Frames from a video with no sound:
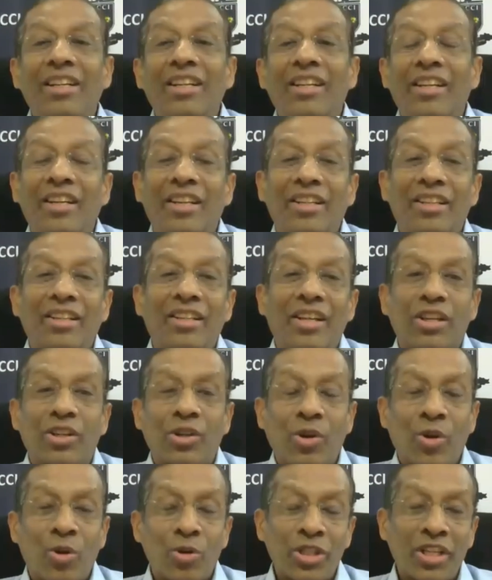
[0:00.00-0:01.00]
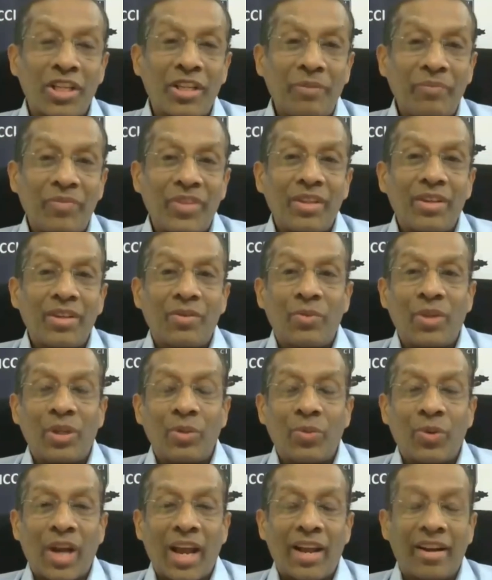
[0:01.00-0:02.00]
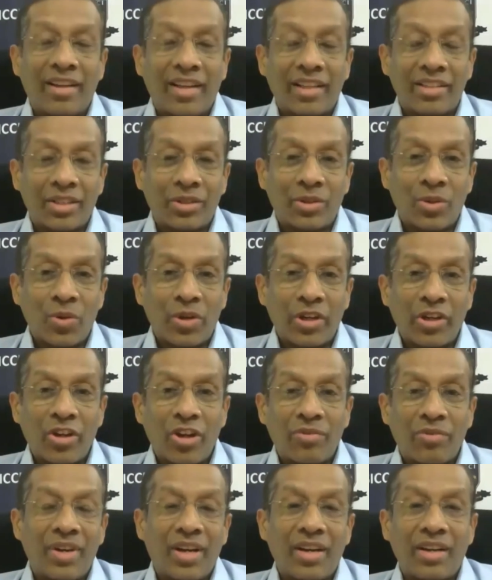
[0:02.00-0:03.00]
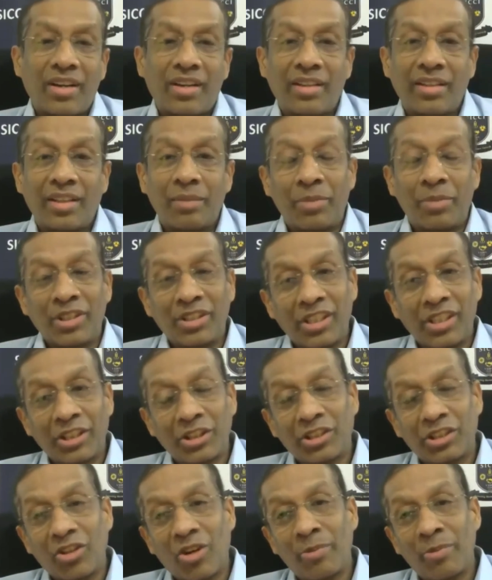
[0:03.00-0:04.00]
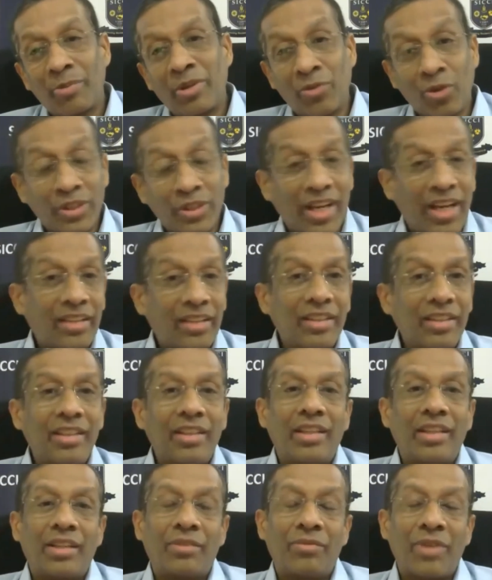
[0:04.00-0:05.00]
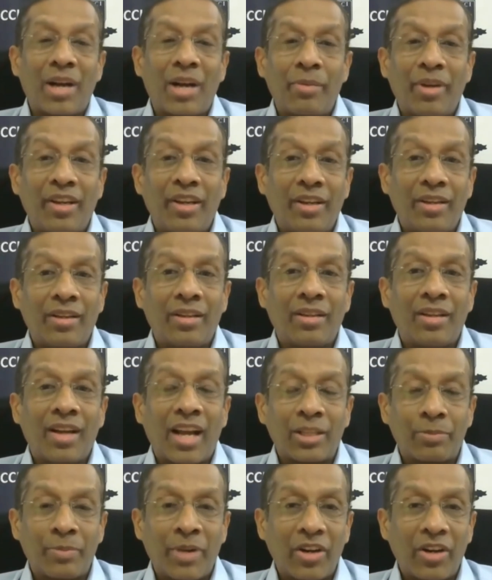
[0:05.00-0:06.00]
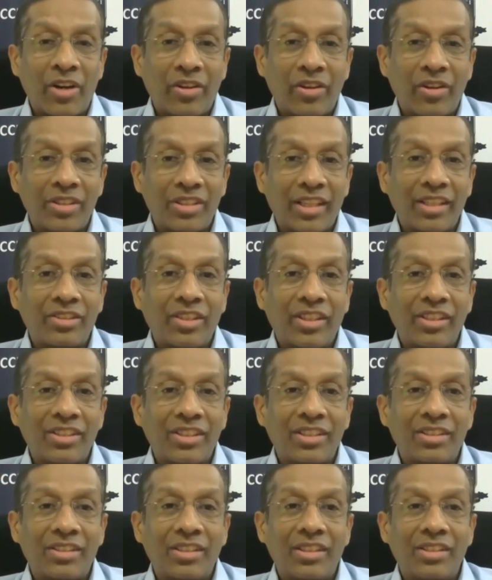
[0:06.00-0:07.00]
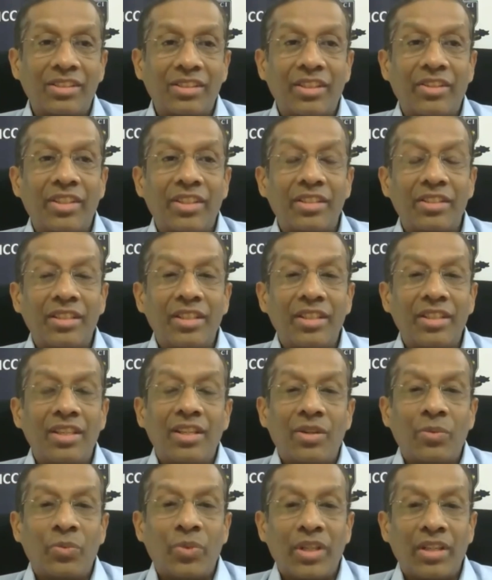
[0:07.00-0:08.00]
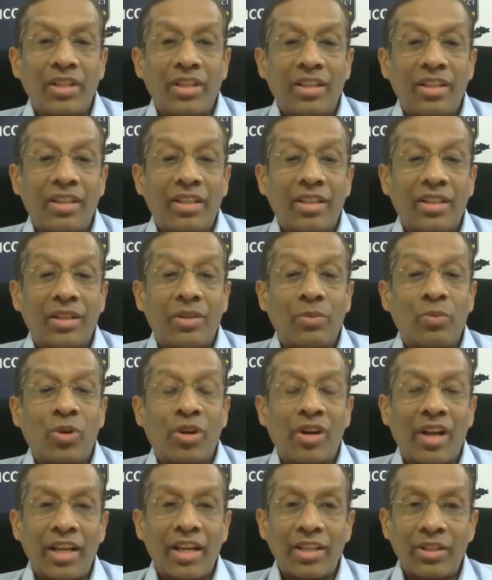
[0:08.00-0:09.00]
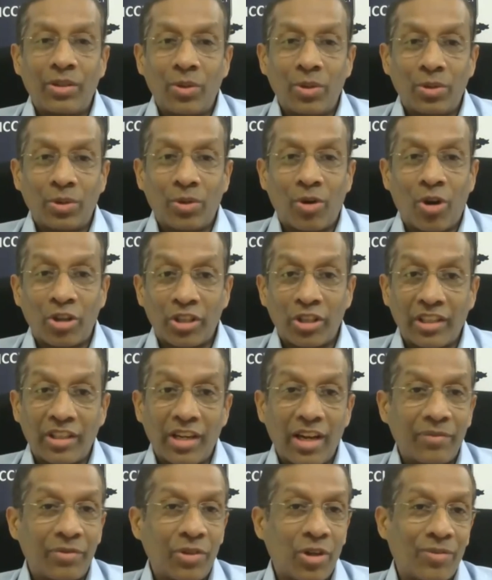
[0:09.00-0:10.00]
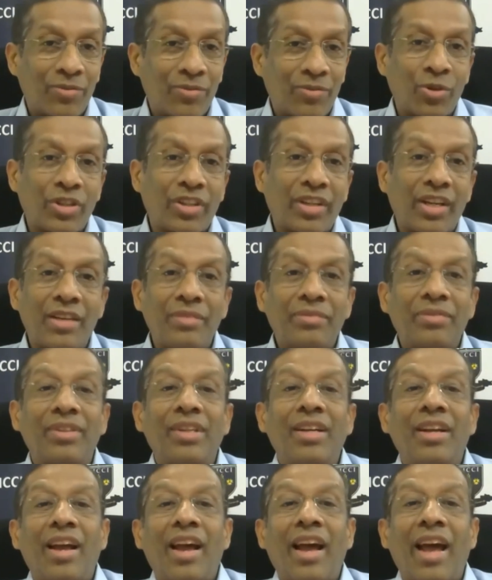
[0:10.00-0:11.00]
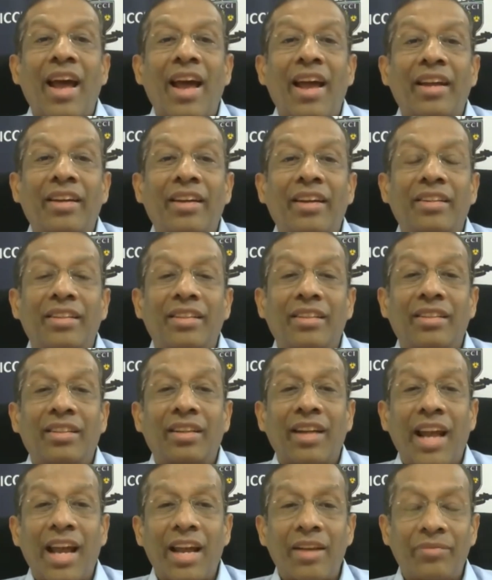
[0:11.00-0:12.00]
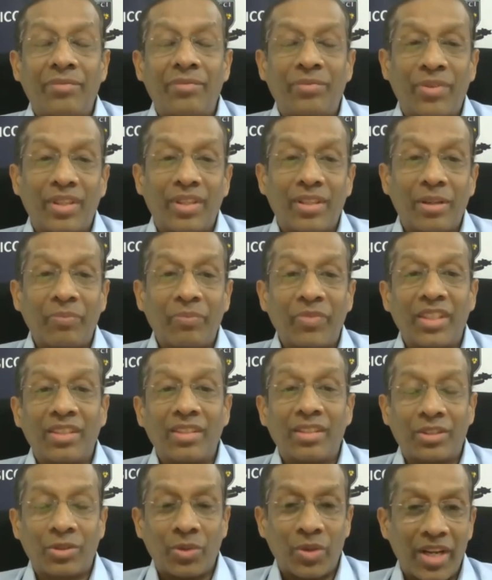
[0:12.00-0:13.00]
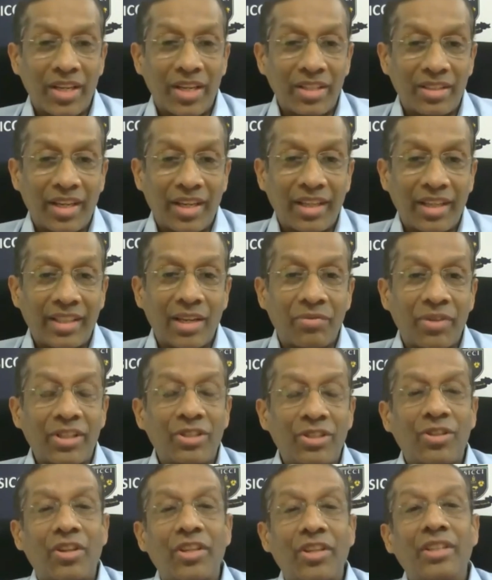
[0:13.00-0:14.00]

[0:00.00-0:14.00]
In closing, and as a token of our appreciation, or before that, if I may, as part of the SICCI 360 series, we would like you to autograph your photograph and have today's date affixed on